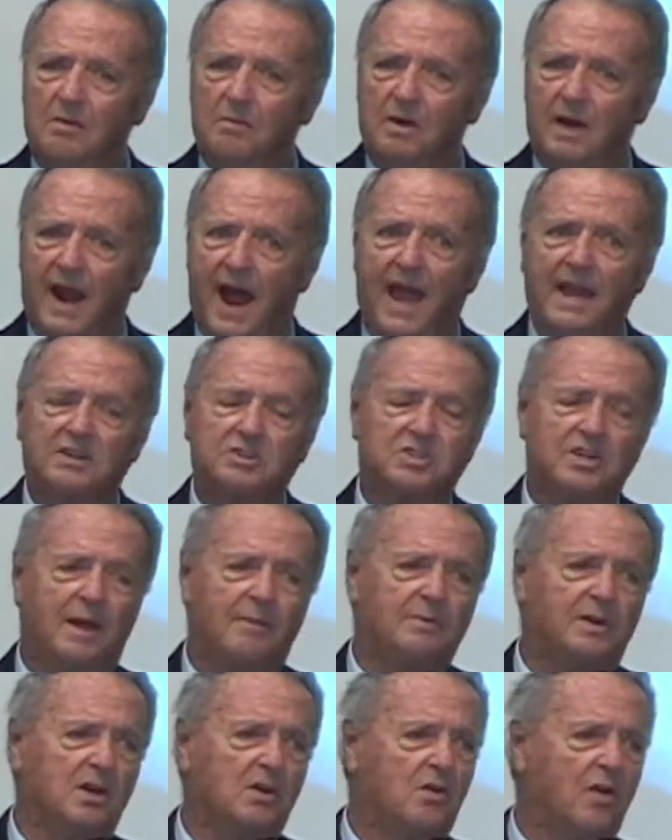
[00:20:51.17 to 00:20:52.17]
But I
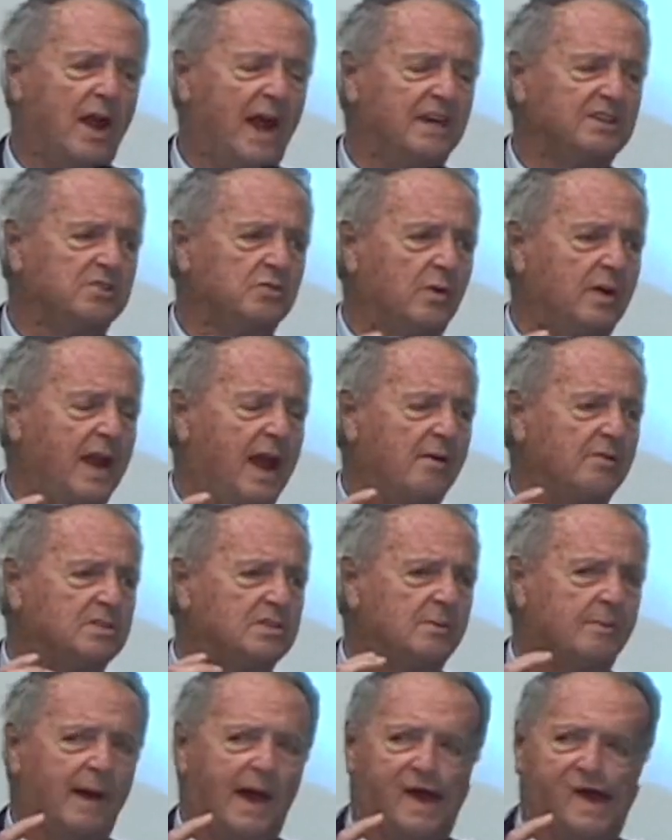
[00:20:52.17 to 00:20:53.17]
accepted Christ when I
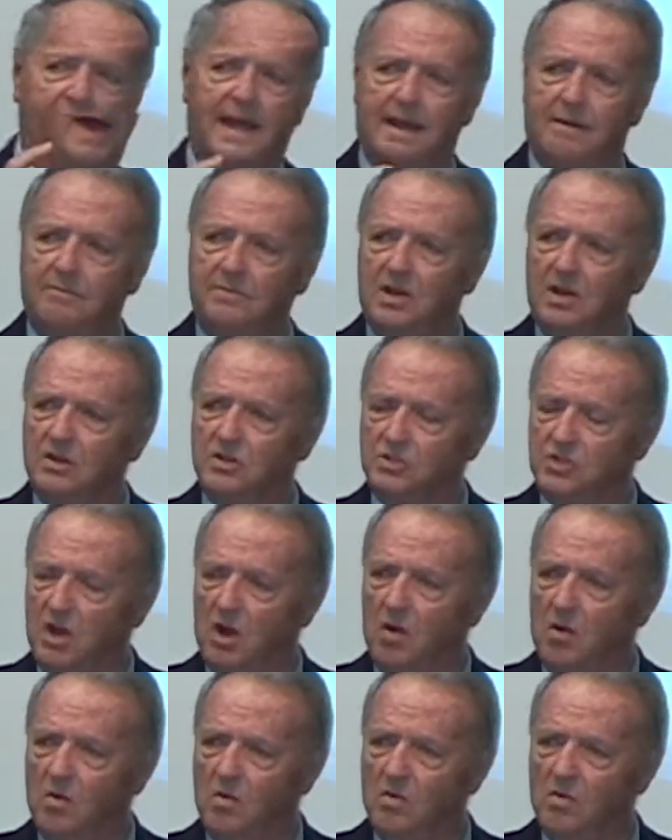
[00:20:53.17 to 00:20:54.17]
was about 11 years
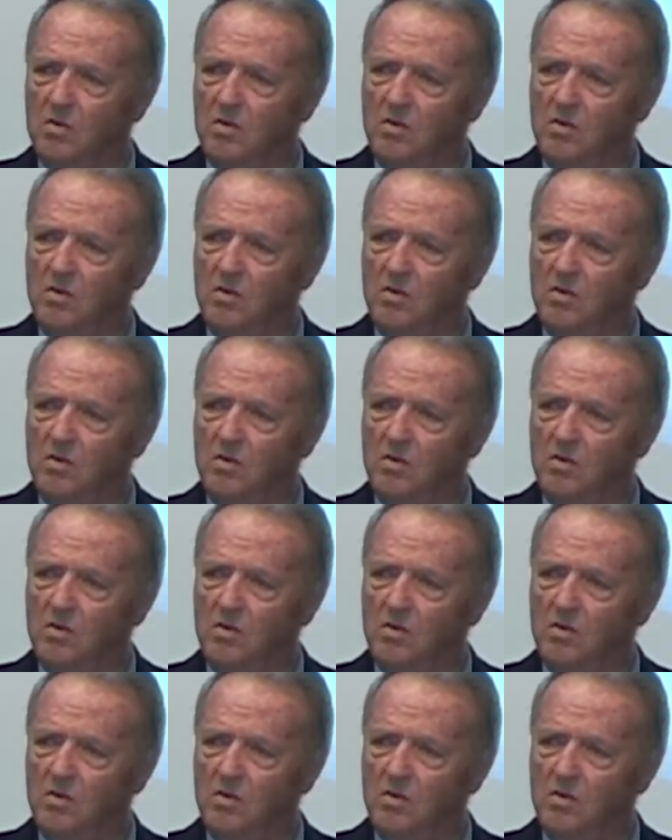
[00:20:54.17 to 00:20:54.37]
old.